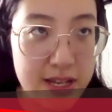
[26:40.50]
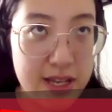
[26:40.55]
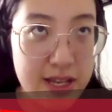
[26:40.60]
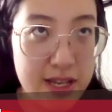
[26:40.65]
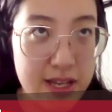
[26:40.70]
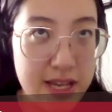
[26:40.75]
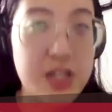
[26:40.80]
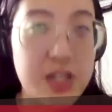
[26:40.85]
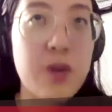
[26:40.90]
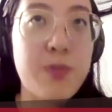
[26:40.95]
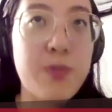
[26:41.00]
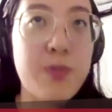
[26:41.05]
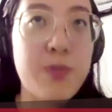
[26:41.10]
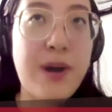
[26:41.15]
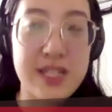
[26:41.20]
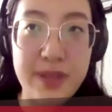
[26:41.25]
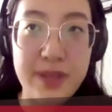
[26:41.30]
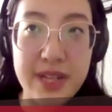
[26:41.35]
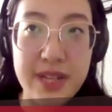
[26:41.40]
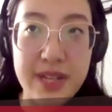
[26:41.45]
is there a
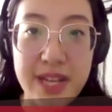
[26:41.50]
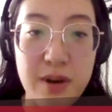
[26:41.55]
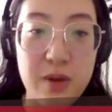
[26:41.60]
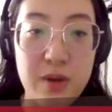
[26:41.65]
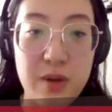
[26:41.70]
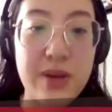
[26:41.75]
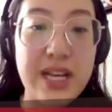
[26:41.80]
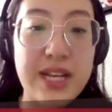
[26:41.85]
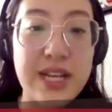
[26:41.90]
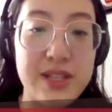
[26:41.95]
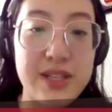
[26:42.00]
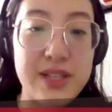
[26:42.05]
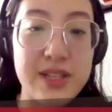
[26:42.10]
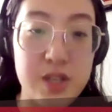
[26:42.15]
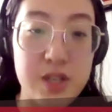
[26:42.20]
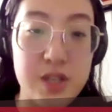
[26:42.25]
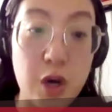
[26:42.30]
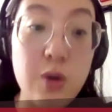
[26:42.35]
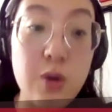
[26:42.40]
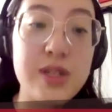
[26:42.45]
possibility where we
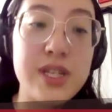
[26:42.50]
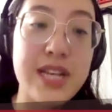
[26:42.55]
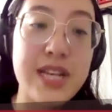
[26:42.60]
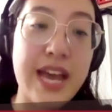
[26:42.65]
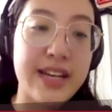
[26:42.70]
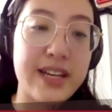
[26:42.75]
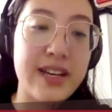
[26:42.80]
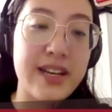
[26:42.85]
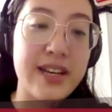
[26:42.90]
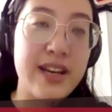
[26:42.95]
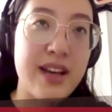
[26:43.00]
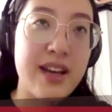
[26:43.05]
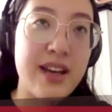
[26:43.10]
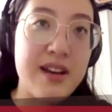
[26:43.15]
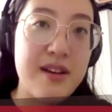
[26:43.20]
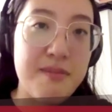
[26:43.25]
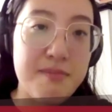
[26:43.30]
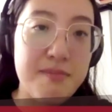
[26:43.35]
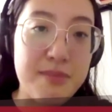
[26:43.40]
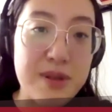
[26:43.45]
don't take
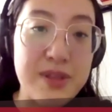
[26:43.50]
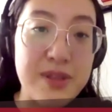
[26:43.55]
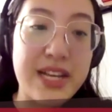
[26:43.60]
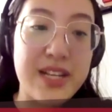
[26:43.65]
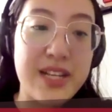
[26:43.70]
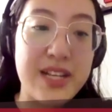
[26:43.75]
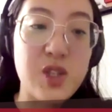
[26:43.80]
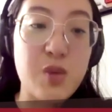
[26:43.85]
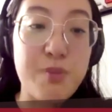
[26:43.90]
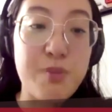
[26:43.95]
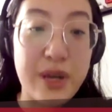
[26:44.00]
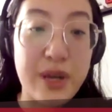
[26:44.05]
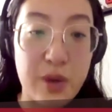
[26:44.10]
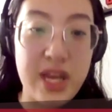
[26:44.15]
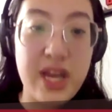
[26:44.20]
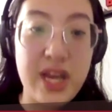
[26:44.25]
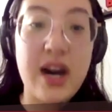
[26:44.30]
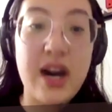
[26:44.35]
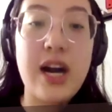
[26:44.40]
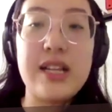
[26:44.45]
music's
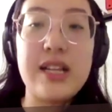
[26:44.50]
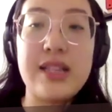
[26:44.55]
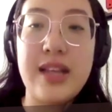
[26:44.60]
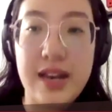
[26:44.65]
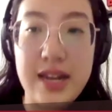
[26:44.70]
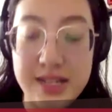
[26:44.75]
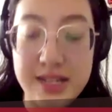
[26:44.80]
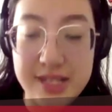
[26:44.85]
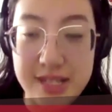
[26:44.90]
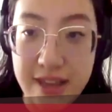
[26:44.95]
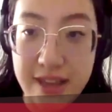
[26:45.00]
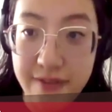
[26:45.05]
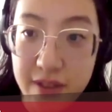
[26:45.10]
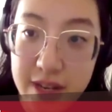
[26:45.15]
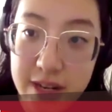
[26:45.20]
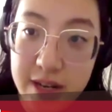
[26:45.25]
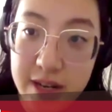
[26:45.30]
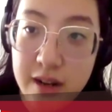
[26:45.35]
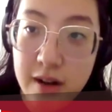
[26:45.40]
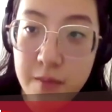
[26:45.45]
ubiquity online as
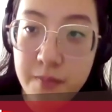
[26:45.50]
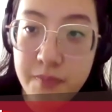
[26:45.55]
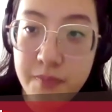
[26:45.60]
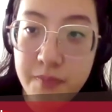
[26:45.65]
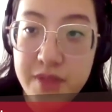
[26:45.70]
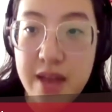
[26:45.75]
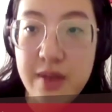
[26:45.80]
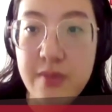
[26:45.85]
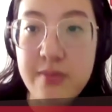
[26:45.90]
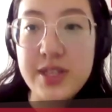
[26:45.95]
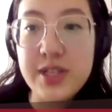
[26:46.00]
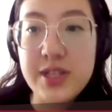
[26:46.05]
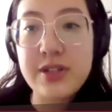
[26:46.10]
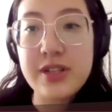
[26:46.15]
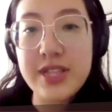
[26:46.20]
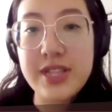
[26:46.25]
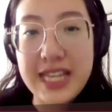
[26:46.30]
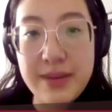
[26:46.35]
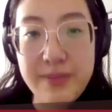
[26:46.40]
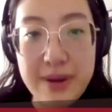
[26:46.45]
given and we start to
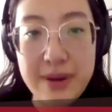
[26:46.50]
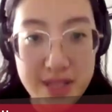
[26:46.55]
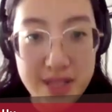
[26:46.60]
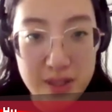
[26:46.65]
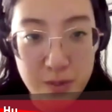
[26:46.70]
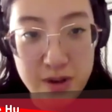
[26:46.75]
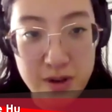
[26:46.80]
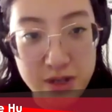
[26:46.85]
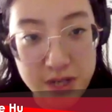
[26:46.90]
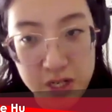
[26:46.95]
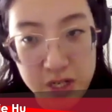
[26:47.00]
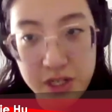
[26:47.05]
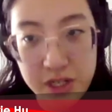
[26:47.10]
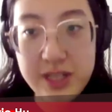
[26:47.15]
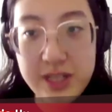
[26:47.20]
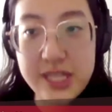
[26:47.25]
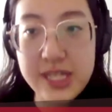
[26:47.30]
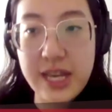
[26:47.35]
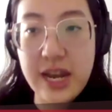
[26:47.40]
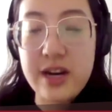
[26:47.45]
think about these more digitally
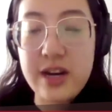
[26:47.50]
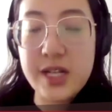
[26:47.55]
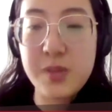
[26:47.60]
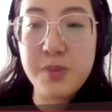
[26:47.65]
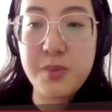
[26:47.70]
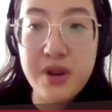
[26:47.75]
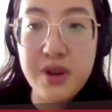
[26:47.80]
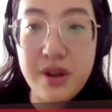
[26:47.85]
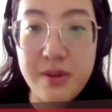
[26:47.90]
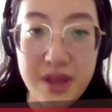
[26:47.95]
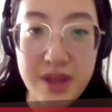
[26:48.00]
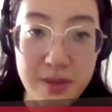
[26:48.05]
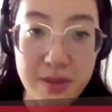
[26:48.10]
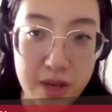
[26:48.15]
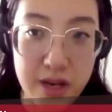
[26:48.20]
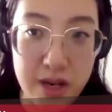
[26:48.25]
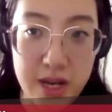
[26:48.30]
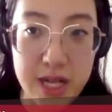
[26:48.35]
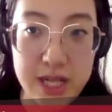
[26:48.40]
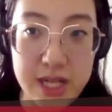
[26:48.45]
scarce premium
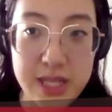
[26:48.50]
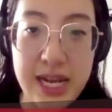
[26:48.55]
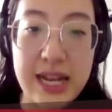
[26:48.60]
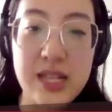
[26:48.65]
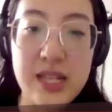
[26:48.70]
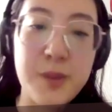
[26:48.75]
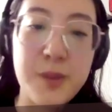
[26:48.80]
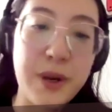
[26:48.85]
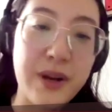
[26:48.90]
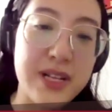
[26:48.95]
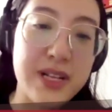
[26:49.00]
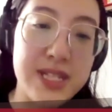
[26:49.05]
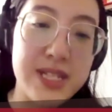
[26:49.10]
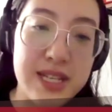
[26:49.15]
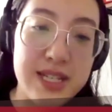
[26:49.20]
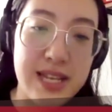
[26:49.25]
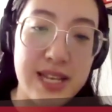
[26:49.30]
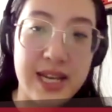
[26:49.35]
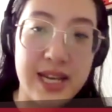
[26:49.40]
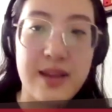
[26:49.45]
goods and
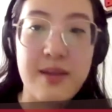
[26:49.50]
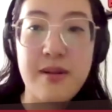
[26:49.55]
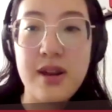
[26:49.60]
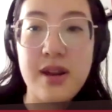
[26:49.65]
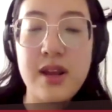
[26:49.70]
experiences that can